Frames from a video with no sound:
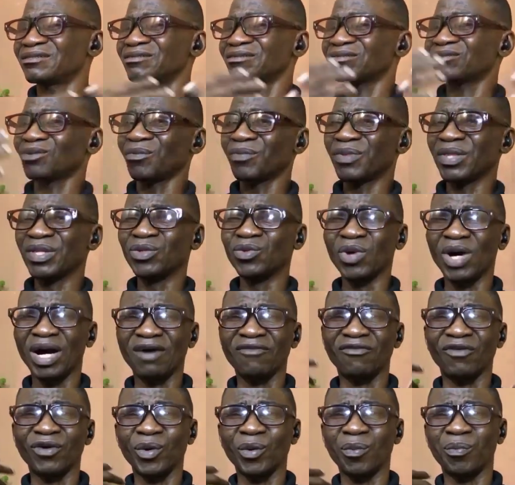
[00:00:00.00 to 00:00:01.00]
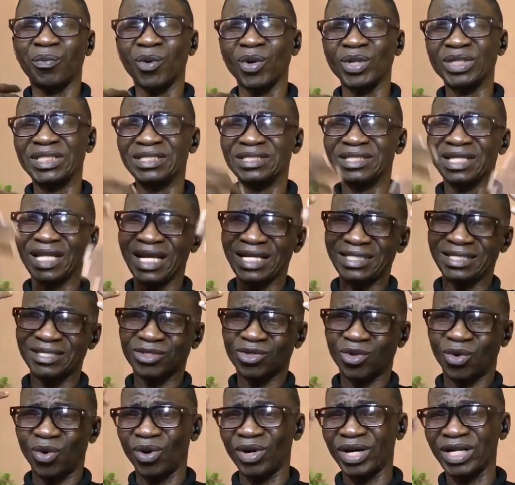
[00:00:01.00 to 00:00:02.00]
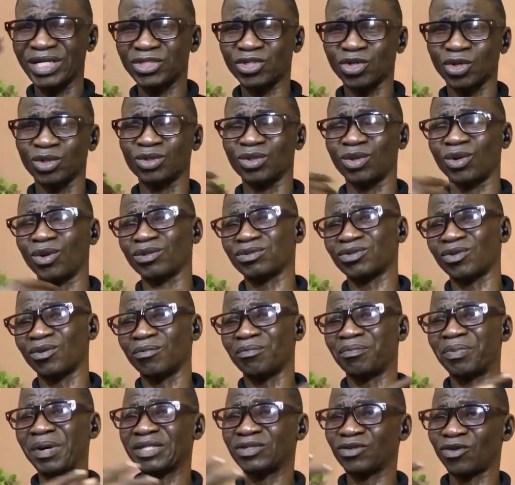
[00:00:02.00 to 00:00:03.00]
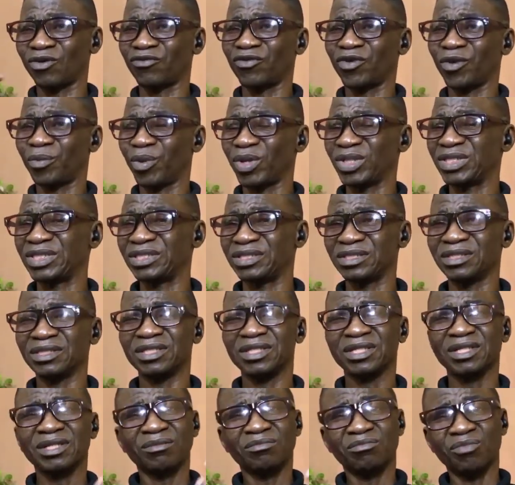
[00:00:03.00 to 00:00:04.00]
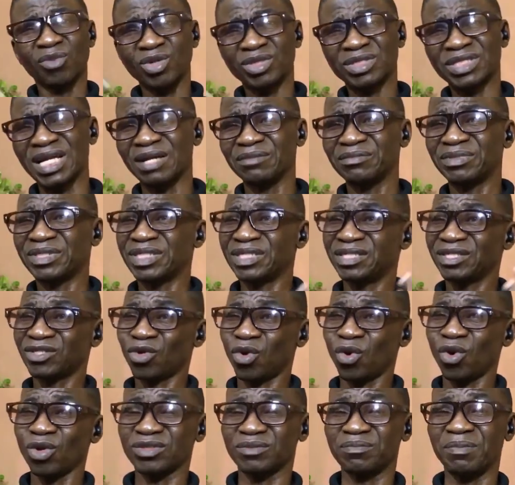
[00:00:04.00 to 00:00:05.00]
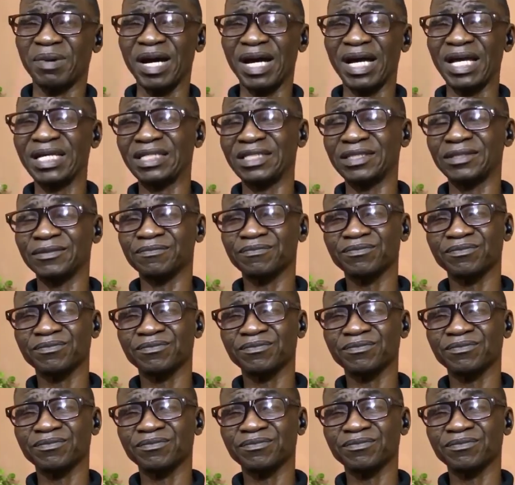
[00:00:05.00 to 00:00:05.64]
something you have on your body, like discoloration or some part of your body. Most times it is caused by